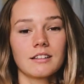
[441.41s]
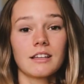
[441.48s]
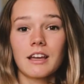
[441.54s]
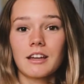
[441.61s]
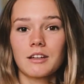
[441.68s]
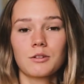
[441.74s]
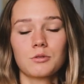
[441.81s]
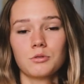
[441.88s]

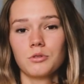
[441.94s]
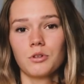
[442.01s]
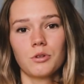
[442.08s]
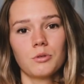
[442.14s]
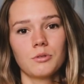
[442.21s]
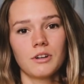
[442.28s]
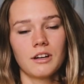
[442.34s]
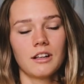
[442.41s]
getting to
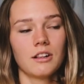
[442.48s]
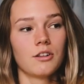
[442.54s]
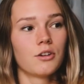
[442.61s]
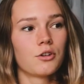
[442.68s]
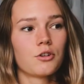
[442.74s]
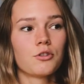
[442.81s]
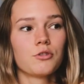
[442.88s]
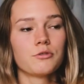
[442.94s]
know a
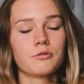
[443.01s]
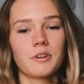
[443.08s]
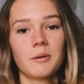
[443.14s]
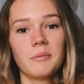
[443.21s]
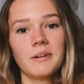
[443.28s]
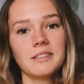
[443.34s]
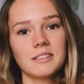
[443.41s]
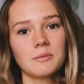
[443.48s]
lot of
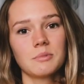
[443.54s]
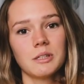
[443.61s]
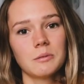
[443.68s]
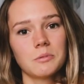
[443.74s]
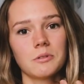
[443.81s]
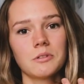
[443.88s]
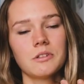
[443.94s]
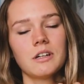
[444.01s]
amazing
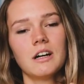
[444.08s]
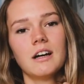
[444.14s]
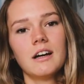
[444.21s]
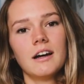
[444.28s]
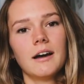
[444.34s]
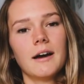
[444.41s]
people,